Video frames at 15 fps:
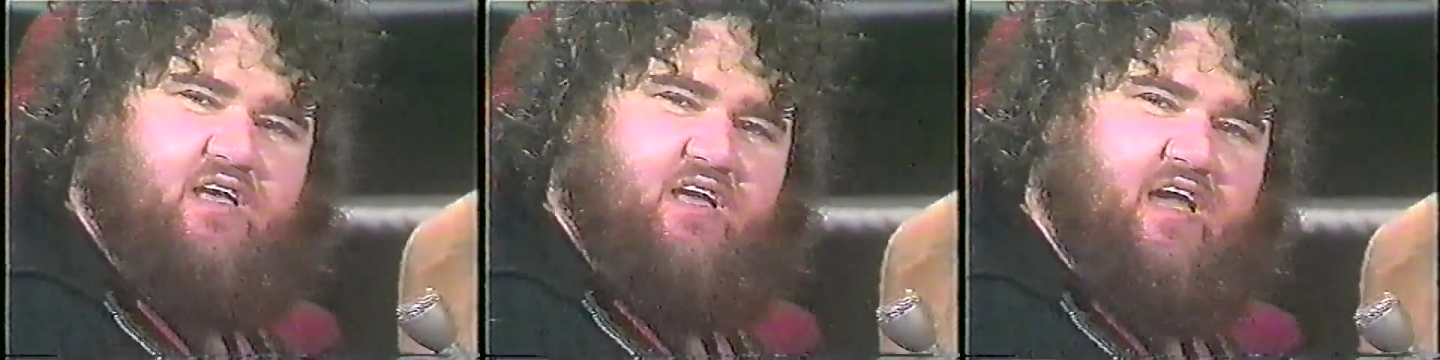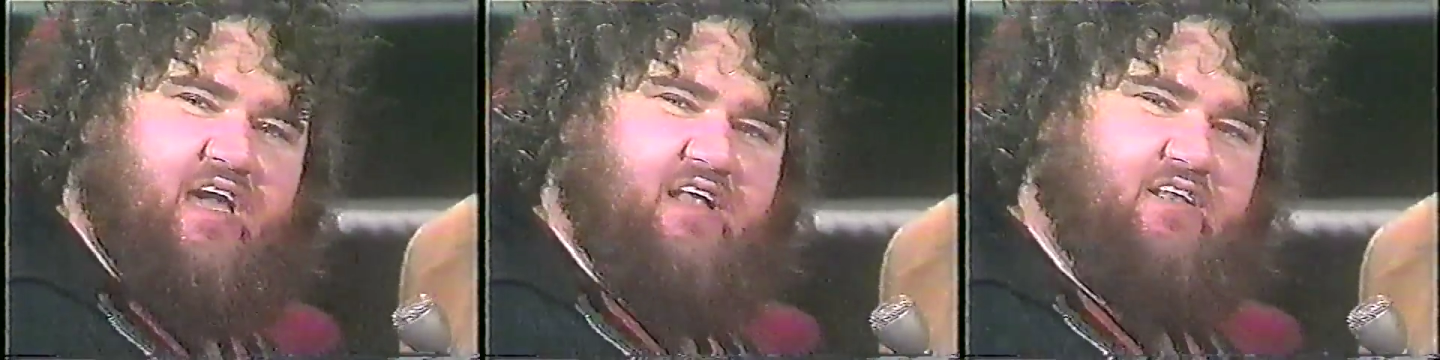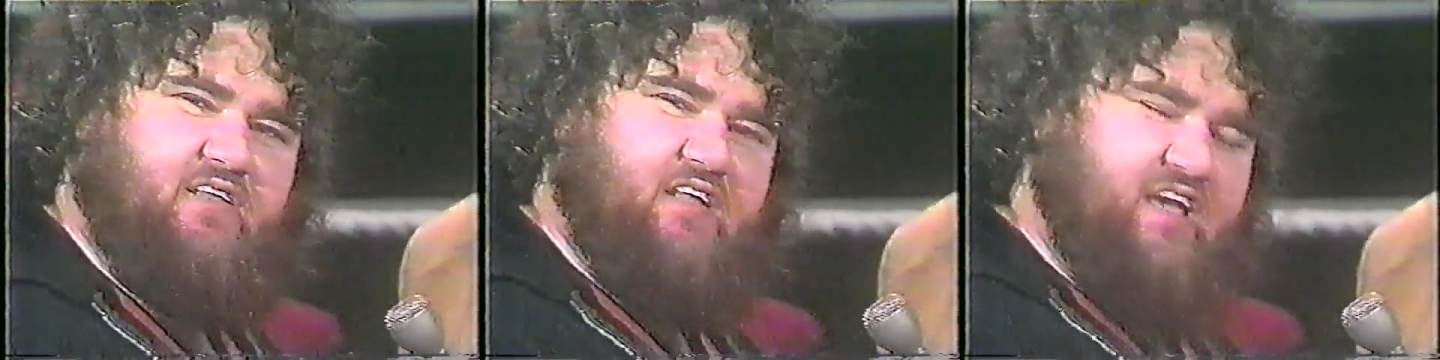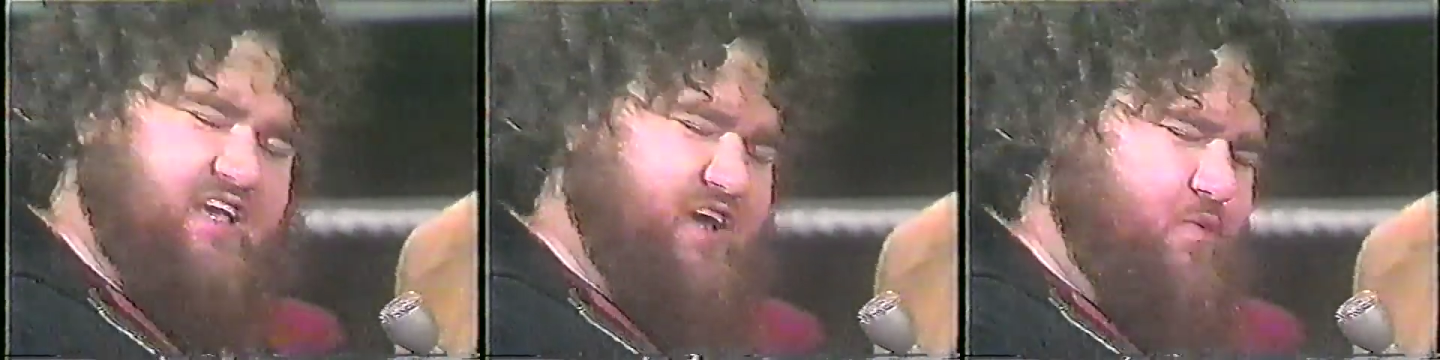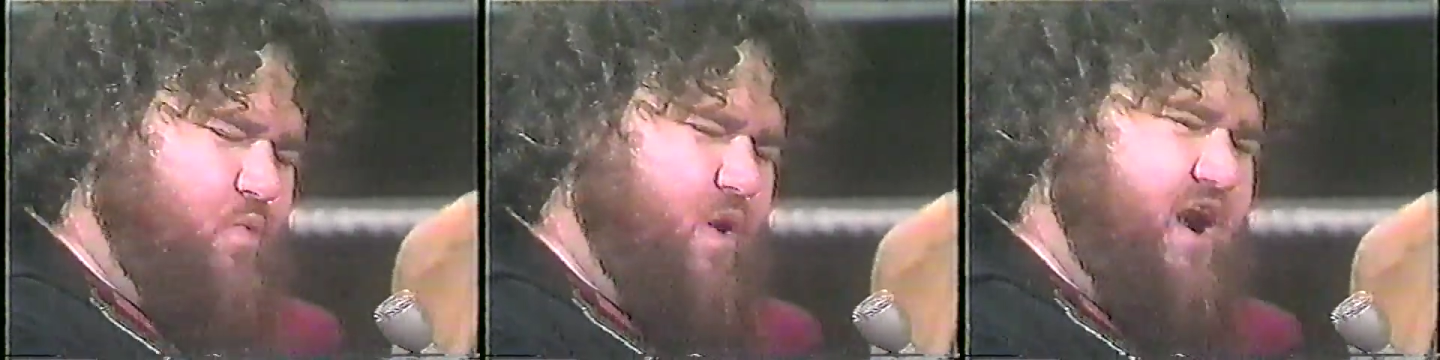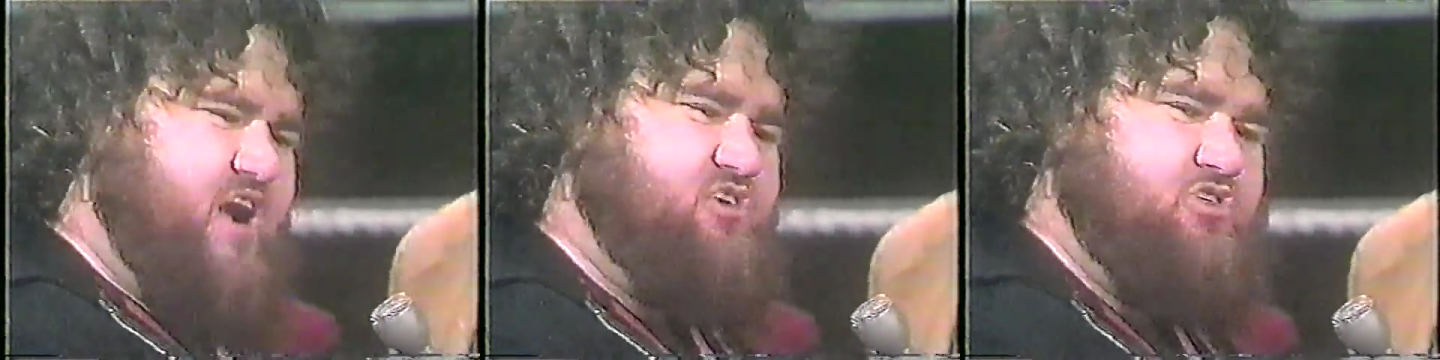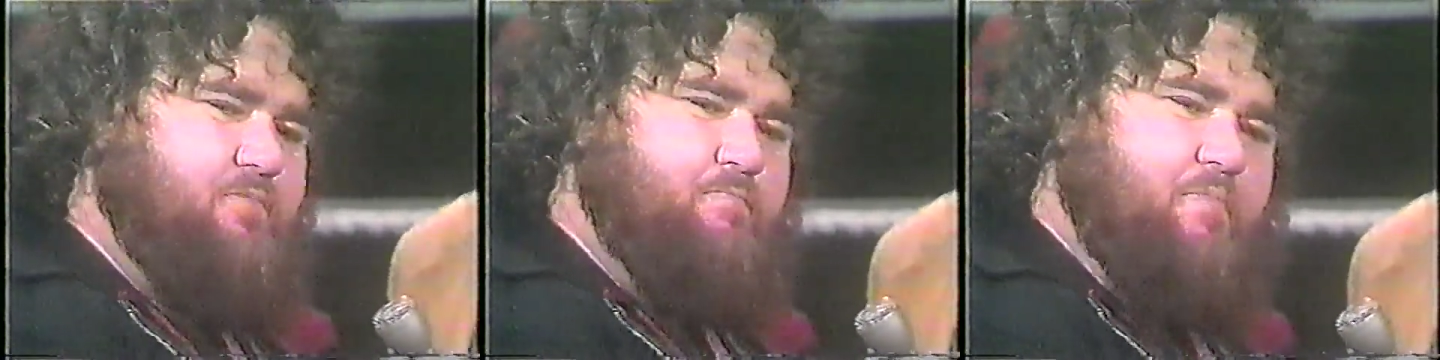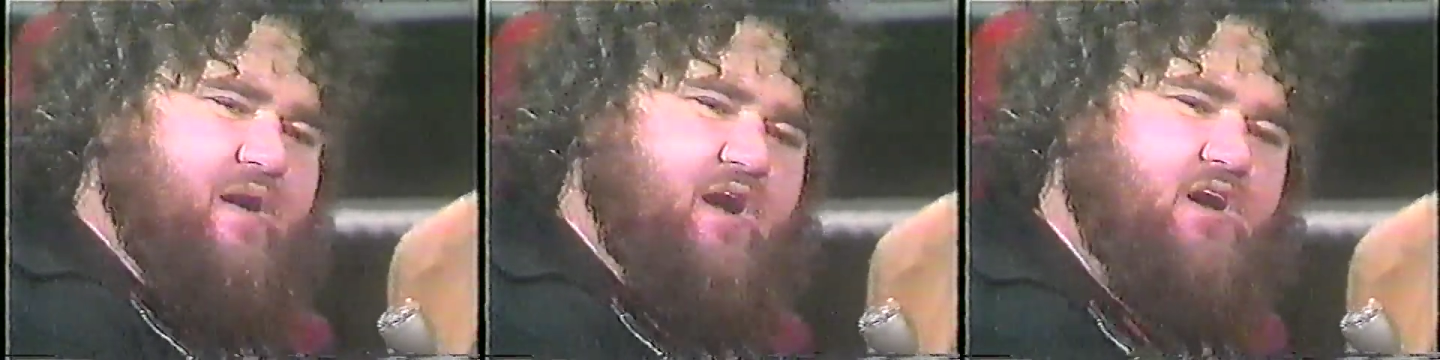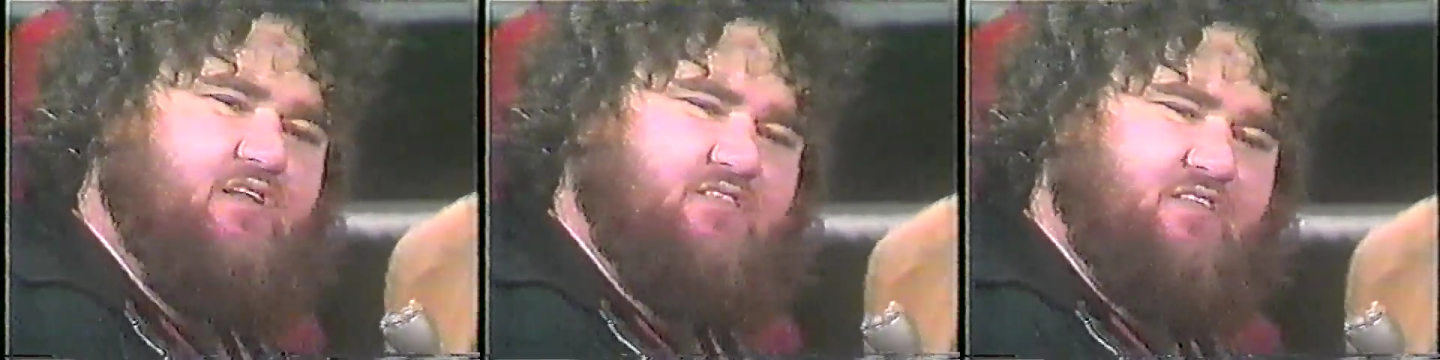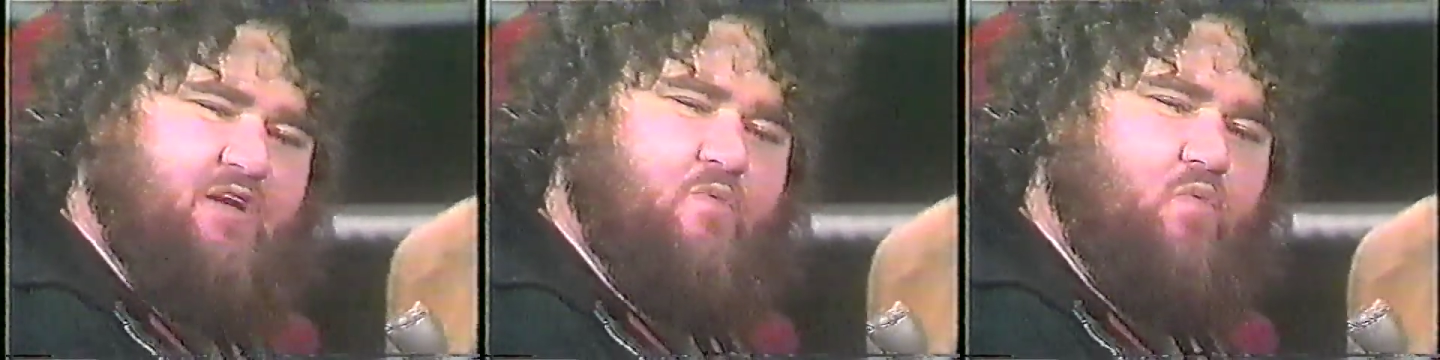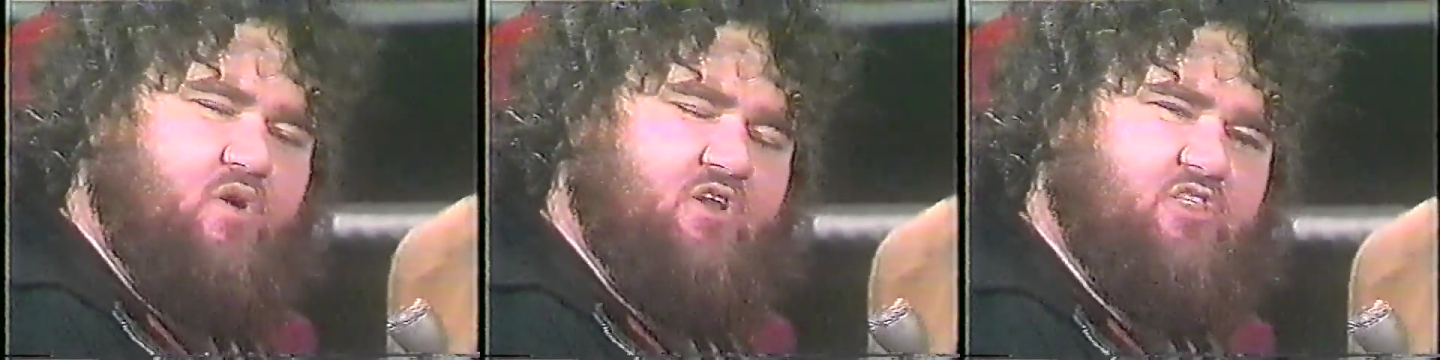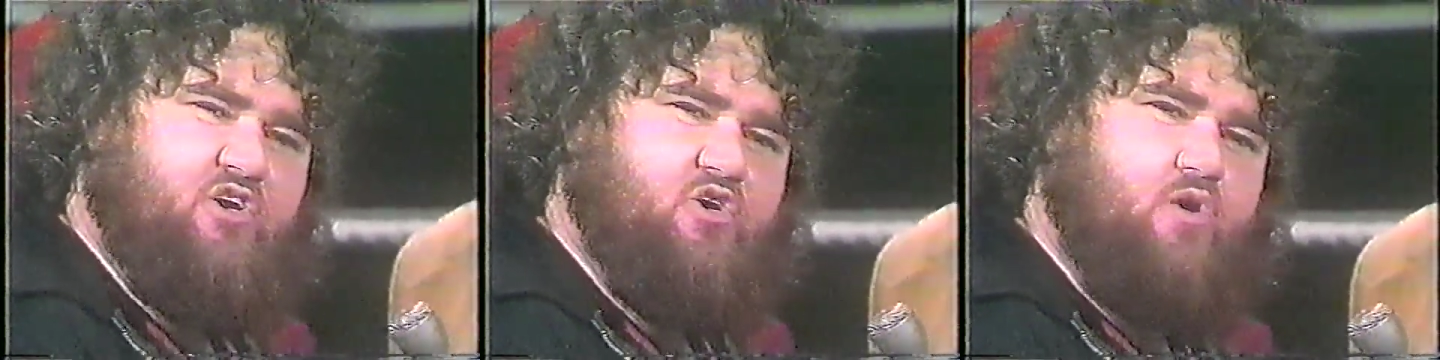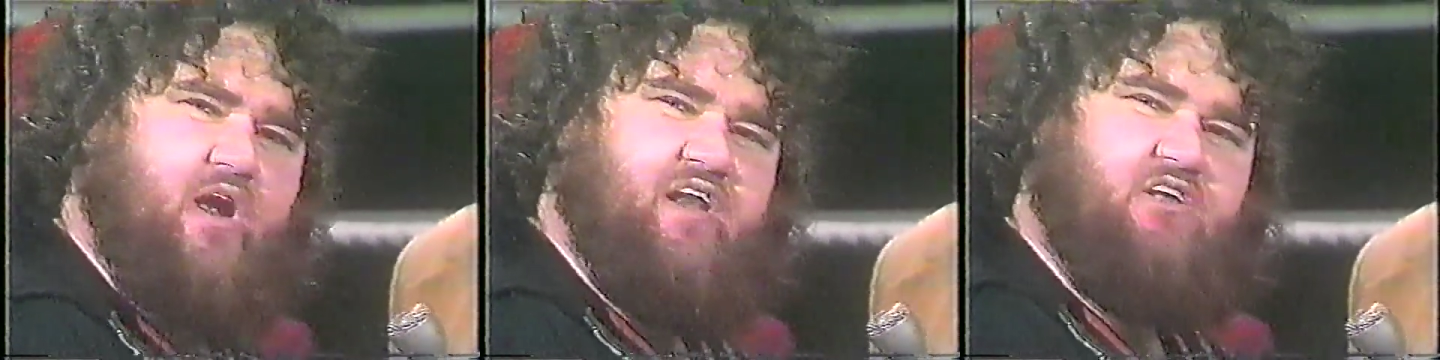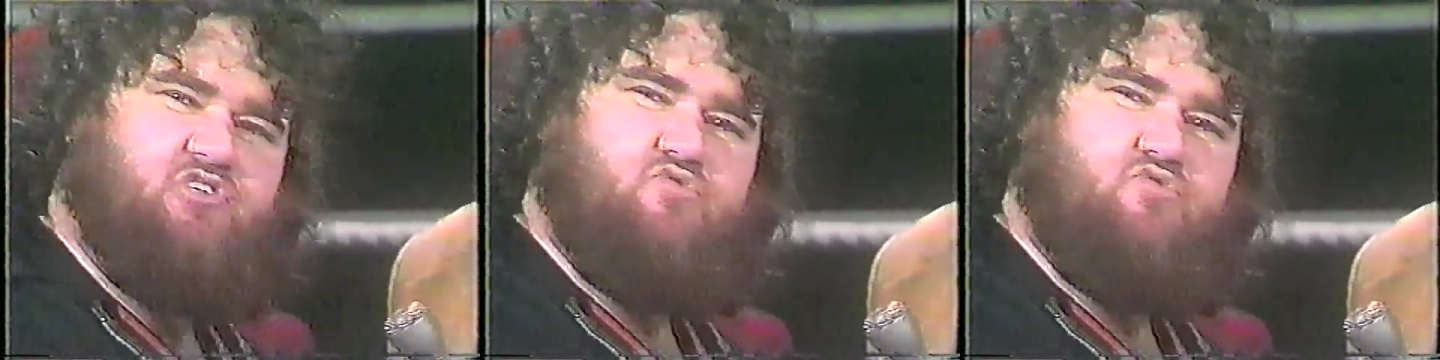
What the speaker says: He wears a belt that one of the greatest